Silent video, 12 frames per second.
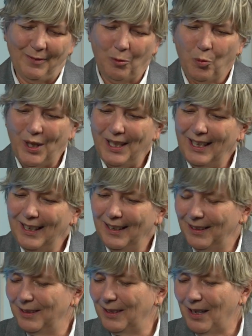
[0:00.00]

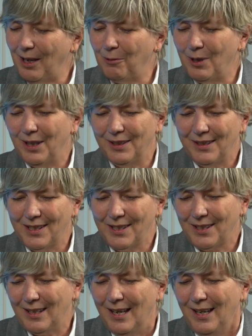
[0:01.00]
winning, and how
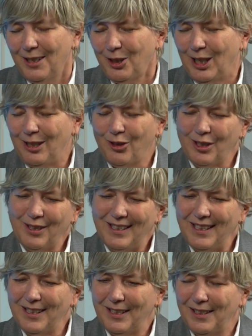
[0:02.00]
this
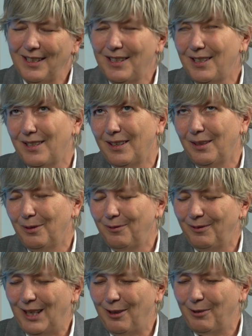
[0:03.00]
changes. These
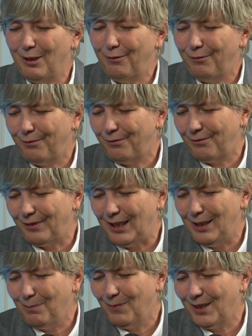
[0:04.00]
are very
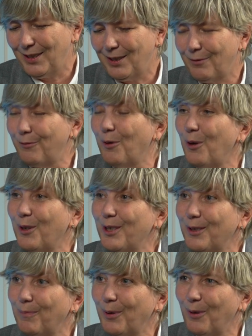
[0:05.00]
famous
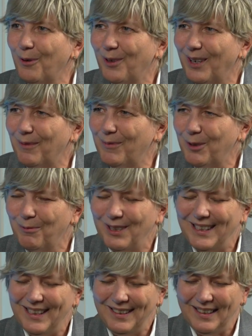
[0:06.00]
first programs
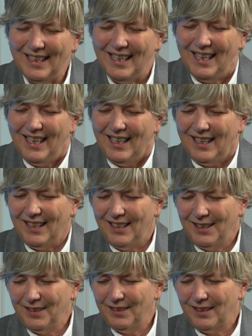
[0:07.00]
we did.
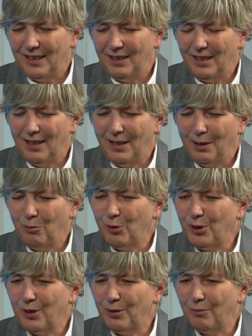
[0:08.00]
And then I
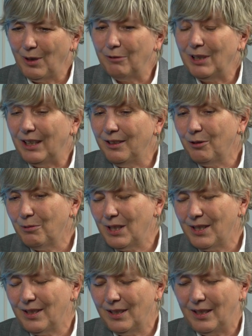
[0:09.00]
was very
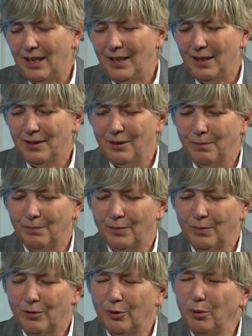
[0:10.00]
interested. I had
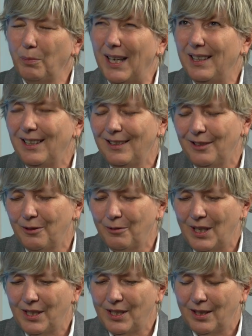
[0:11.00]
two main
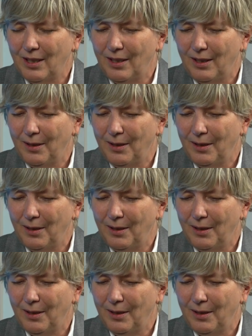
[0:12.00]
interests